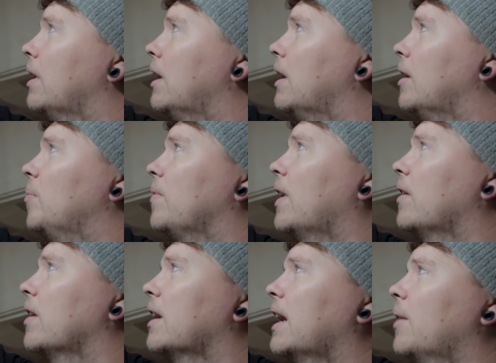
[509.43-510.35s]

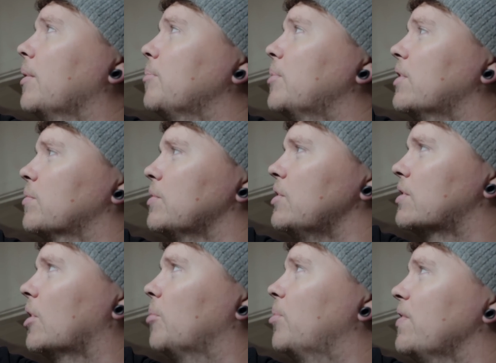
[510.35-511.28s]
That'll allow it, because when you
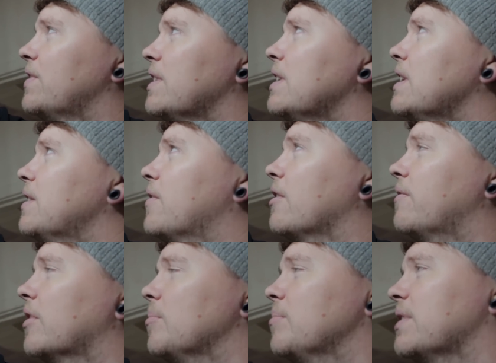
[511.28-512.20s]
start putting this in, it is very
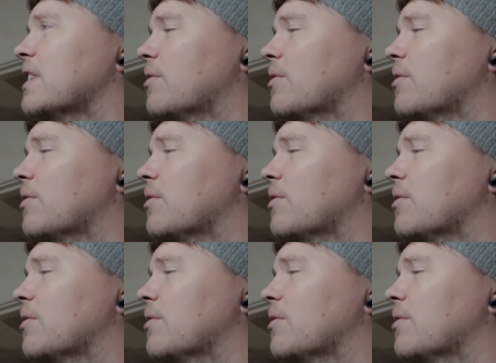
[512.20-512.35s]
flimsy,